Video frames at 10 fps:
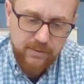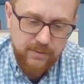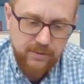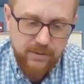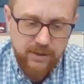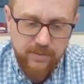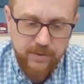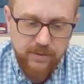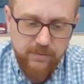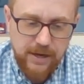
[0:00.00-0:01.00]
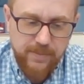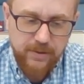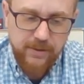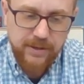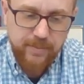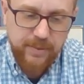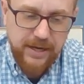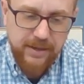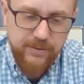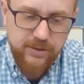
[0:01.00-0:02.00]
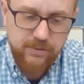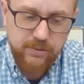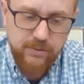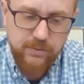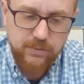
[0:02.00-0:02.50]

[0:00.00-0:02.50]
and I'm going to wrap it around the bottom screw.